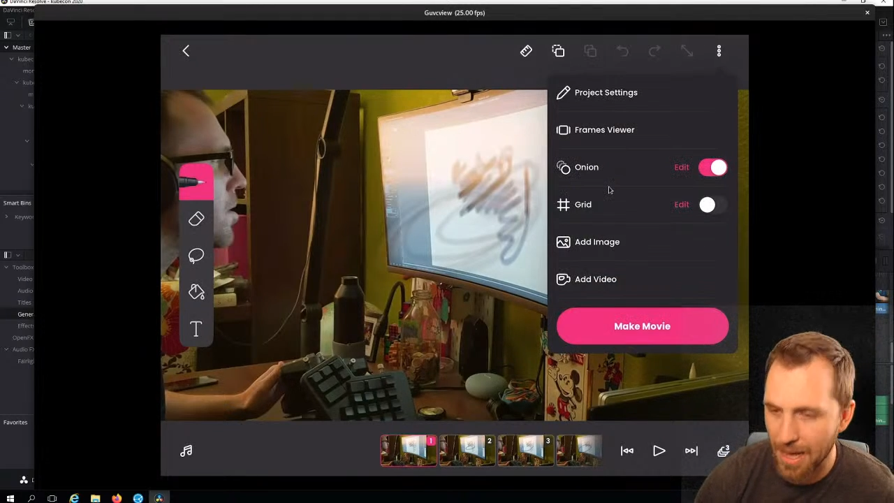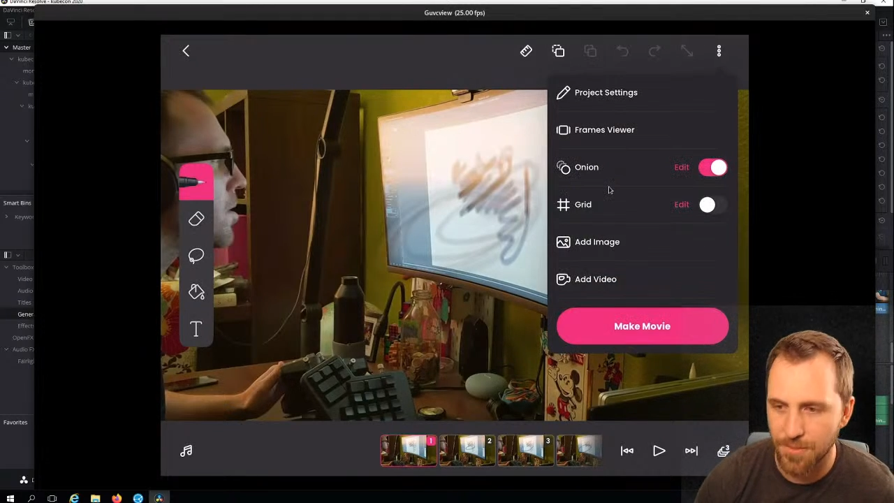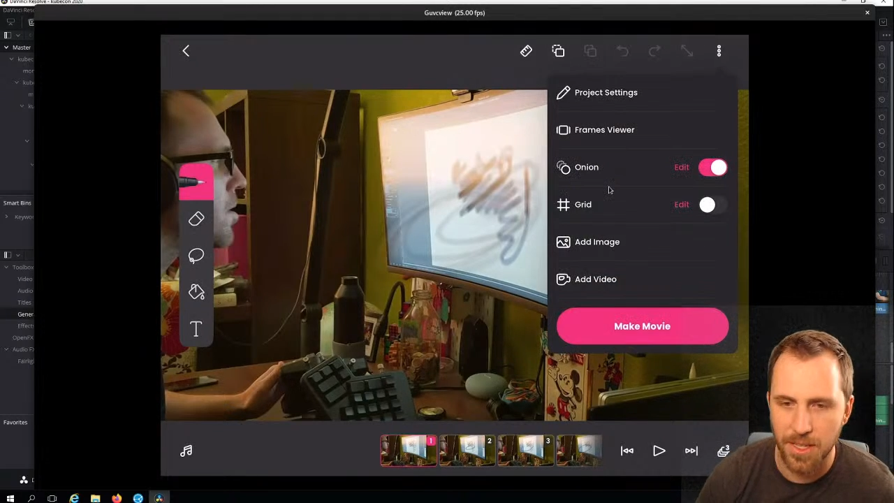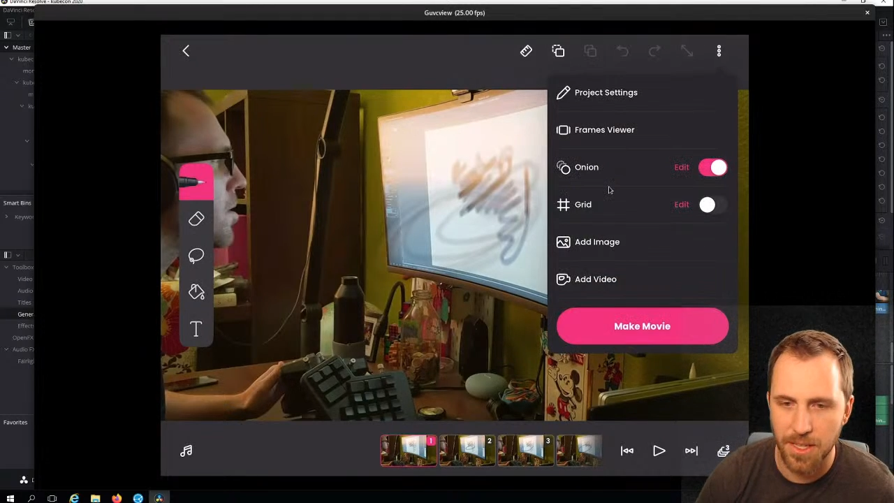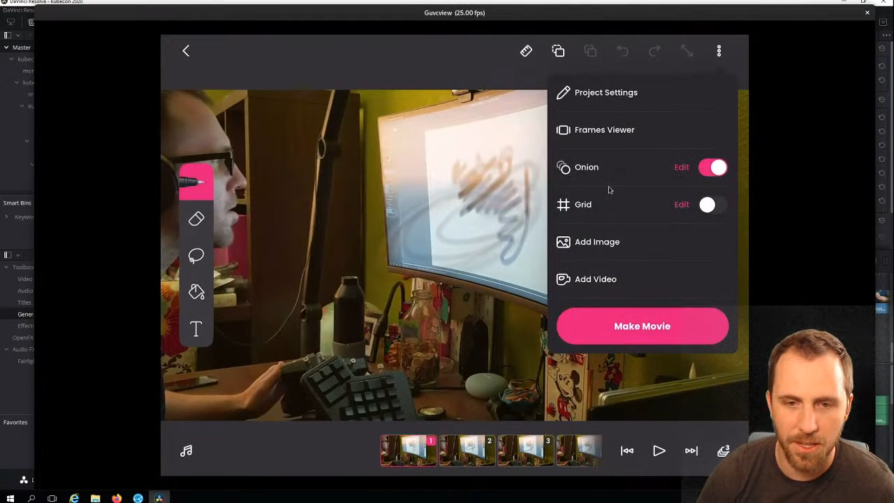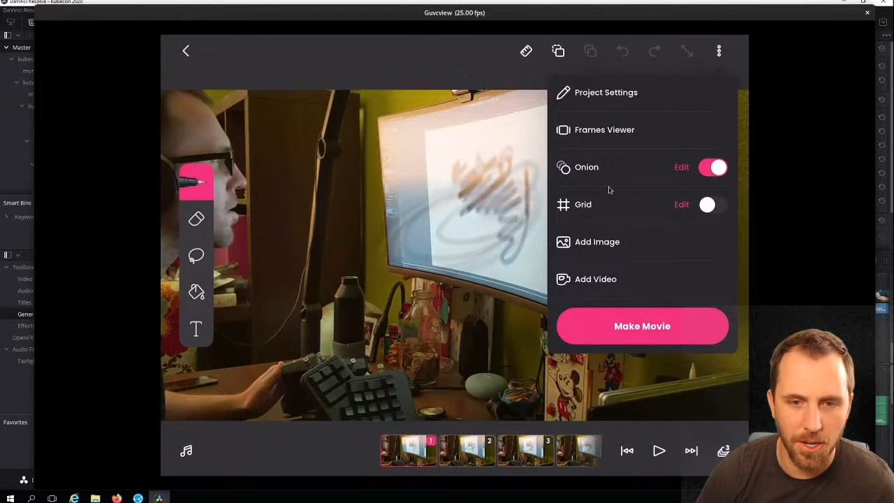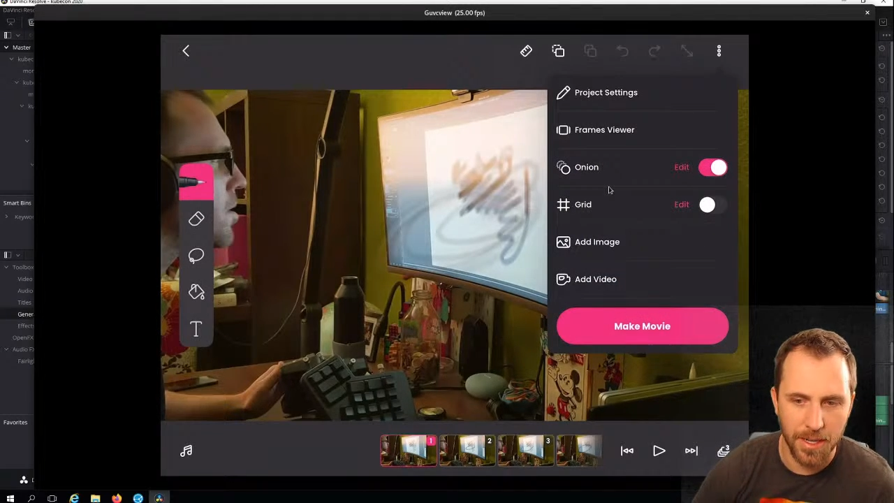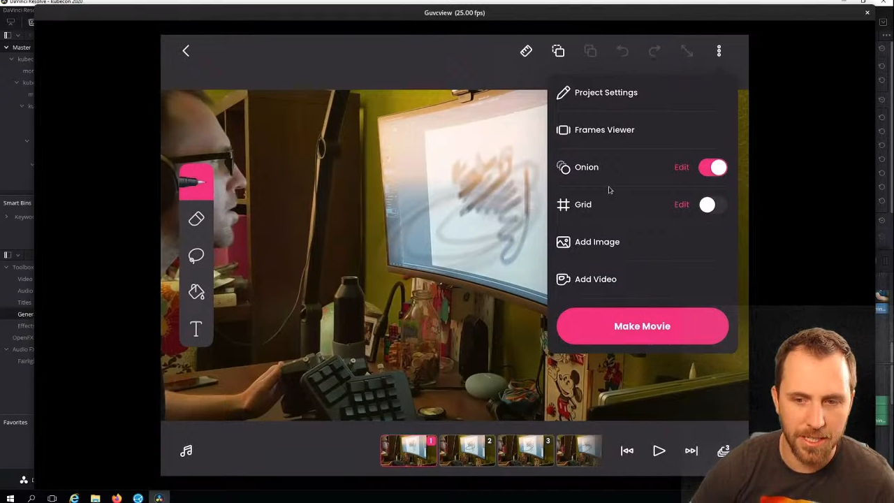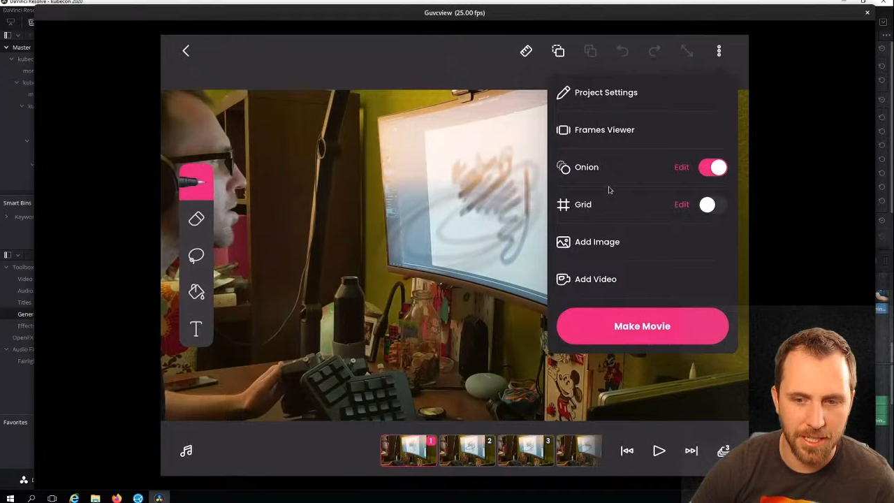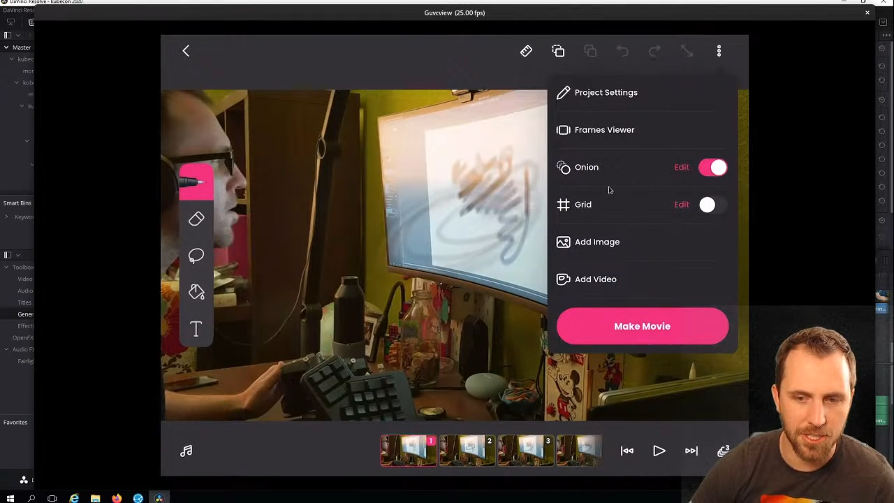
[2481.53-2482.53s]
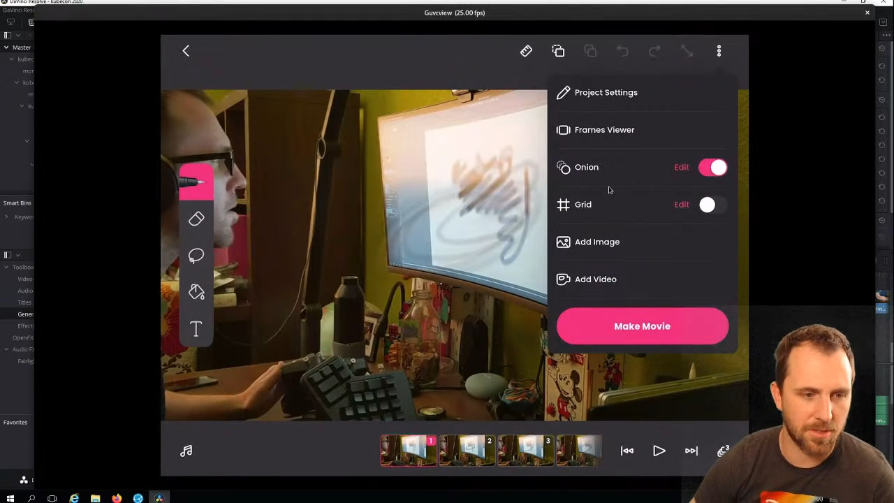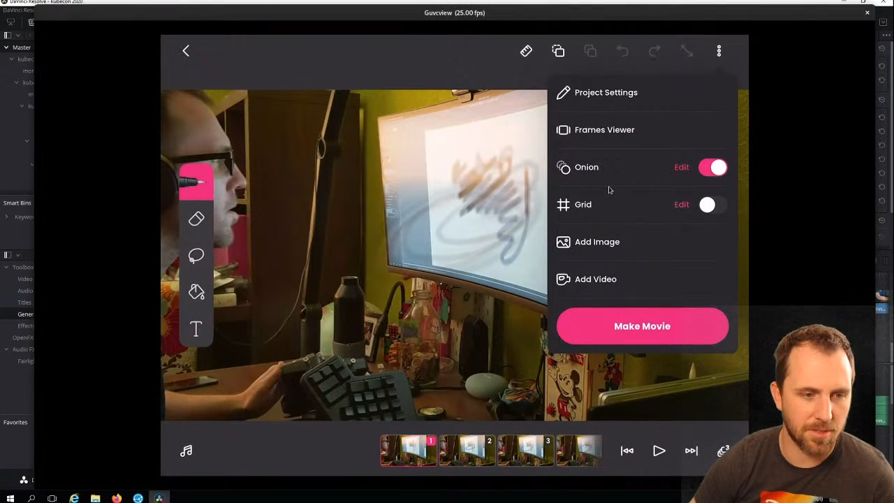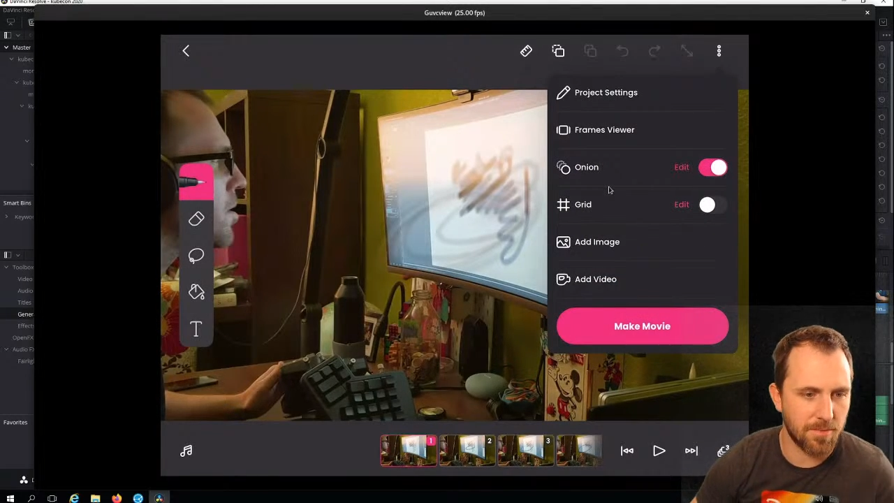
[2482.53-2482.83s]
video, and it just